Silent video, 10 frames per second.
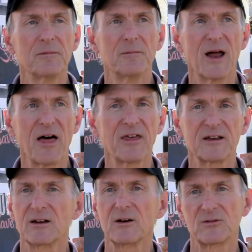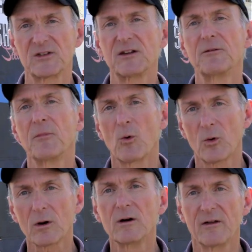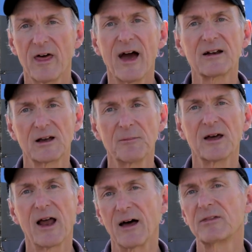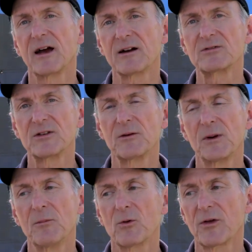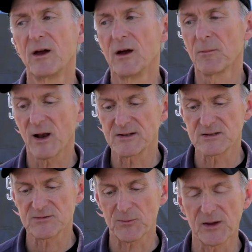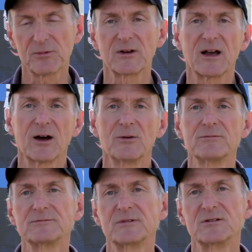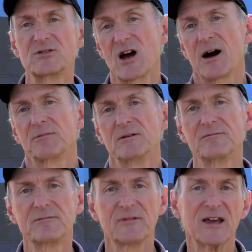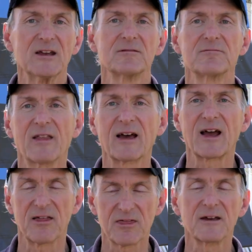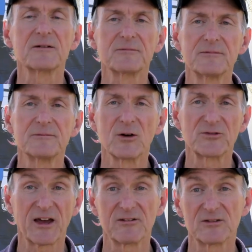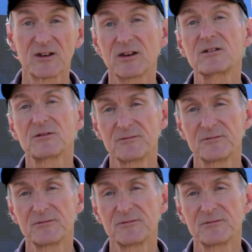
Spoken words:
But I think you're going to see even more of that come in out there. So there'll be more places for people to go shop and eat and that kind of thing on 76.